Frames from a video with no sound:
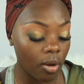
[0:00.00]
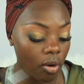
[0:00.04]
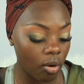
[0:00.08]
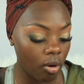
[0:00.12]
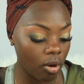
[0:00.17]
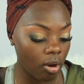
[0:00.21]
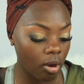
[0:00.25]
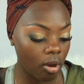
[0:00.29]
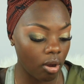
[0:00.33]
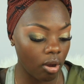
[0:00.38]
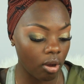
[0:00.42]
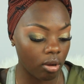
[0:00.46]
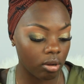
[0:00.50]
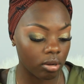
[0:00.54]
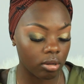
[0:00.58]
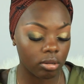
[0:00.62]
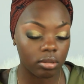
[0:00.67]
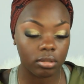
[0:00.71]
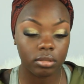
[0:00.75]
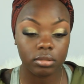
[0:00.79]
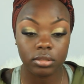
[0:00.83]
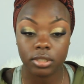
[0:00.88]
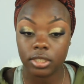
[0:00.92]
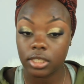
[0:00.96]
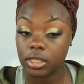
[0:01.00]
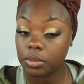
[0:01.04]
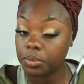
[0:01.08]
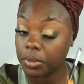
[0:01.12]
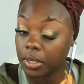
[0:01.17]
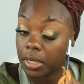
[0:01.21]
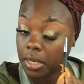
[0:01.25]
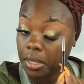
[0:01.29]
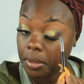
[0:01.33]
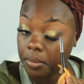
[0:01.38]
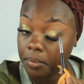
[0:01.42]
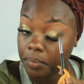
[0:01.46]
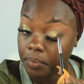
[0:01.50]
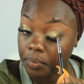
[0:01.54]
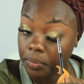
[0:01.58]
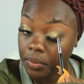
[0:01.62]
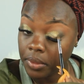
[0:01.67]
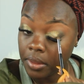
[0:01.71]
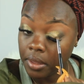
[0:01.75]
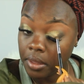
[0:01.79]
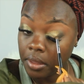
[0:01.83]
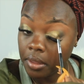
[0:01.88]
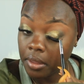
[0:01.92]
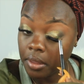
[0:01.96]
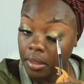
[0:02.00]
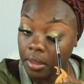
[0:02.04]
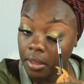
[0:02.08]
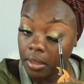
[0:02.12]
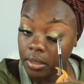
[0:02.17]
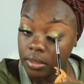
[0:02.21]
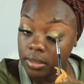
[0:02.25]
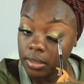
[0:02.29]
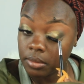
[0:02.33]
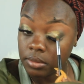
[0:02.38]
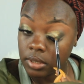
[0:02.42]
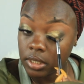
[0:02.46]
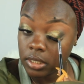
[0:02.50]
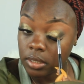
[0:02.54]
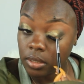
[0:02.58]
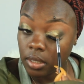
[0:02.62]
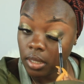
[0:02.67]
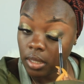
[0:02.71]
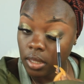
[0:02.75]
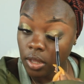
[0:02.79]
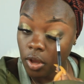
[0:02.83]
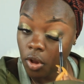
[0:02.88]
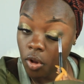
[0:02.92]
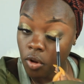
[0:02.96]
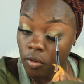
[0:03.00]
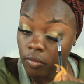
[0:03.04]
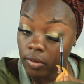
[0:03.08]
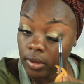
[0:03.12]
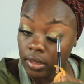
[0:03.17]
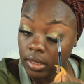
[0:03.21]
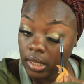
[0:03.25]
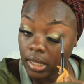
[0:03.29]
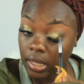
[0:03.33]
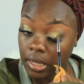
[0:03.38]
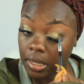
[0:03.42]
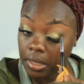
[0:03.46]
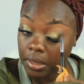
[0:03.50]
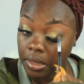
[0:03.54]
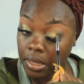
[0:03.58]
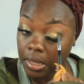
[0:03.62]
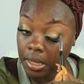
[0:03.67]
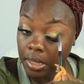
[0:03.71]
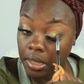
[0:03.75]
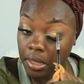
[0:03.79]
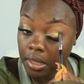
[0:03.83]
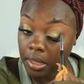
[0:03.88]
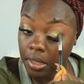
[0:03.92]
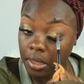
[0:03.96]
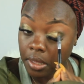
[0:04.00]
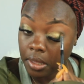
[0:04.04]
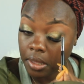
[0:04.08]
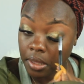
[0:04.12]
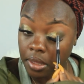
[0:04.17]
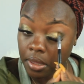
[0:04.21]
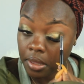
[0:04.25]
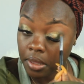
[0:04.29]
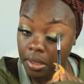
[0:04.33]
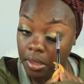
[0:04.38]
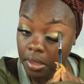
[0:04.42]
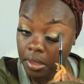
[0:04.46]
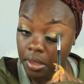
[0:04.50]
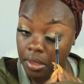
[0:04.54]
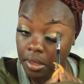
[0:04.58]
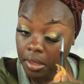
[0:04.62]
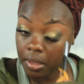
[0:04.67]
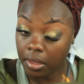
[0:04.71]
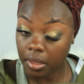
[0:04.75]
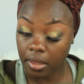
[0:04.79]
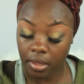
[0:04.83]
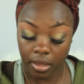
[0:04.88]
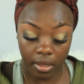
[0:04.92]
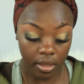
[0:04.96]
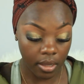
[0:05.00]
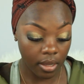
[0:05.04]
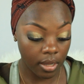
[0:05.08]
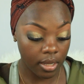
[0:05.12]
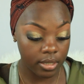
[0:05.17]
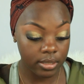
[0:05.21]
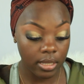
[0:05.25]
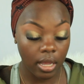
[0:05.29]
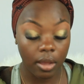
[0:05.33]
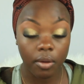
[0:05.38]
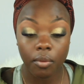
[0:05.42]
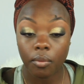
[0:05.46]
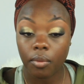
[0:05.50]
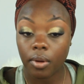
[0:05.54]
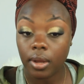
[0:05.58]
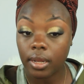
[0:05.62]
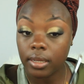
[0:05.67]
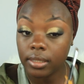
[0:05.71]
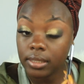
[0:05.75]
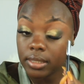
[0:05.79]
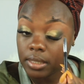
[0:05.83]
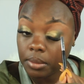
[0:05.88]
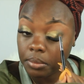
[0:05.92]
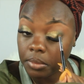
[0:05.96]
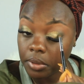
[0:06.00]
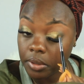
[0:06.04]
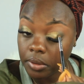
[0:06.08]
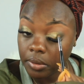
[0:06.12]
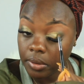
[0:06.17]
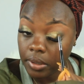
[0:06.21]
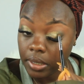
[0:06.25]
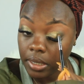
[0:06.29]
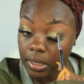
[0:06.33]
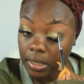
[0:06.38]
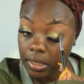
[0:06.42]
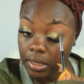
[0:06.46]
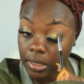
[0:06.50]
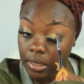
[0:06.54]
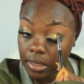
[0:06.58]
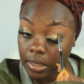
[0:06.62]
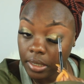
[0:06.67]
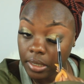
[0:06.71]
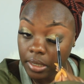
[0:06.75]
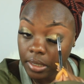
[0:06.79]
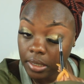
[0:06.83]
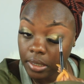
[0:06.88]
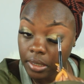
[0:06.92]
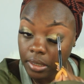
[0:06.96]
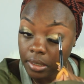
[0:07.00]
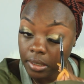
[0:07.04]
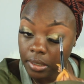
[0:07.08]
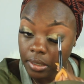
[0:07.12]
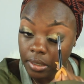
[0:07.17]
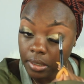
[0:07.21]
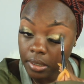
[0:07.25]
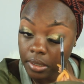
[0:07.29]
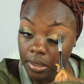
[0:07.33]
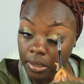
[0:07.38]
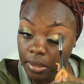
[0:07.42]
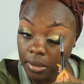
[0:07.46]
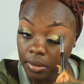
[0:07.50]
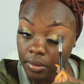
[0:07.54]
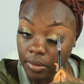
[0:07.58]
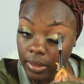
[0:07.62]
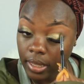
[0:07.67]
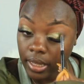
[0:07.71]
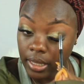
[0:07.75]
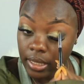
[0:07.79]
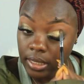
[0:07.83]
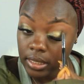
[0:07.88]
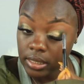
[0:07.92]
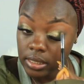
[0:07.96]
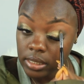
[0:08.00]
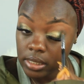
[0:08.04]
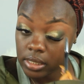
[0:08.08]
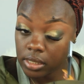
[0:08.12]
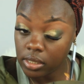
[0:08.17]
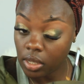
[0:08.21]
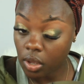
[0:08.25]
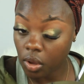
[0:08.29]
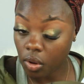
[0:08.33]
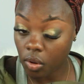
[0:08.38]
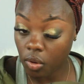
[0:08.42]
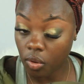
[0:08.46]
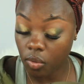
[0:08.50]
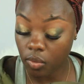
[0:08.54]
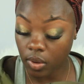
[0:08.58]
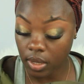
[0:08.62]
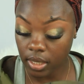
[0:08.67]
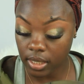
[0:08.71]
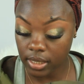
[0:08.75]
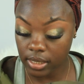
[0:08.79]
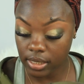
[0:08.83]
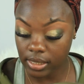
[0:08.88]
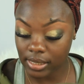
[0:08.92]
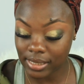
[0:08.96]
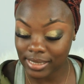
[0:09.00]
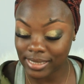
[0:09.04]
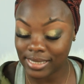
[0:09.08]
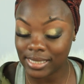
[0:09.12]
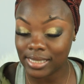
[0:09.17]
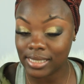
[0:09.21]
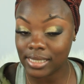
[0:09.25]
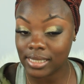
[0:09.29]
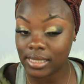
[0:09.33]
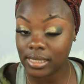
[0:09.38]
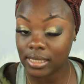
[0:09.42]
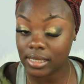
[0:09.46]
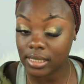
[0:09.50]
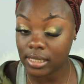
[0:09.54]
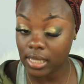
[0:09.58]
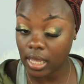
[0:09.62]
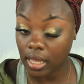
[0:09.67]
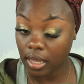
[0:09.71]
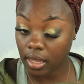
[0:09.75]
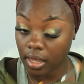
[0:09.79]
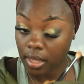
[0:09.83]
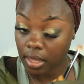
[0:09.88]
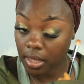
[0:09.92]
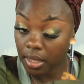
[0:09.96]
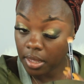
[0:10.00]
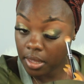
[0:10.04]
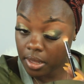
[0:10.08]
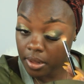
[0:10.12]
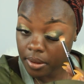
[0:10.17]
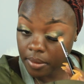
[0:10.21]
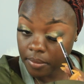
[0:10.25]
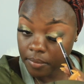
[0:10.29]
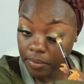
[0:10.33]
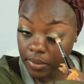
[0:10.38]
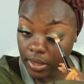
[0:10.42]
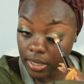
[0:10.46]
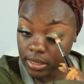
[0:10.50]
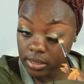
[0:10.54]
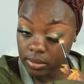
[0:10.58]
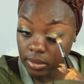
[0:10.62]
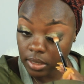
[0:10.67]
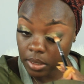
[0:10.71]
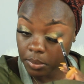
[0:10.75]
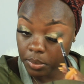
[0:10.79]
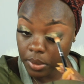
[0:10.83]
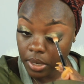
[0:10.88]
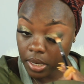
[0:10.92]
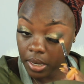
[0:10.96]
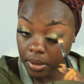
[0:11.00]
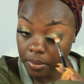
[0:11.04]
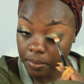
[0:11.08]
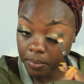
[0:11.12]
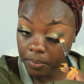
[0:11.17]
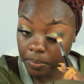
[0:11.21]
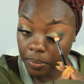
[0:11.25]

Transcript: Oh, she's pretty. So just overlaying that because I want some green here. Oh, that is so sick. That's really pretty.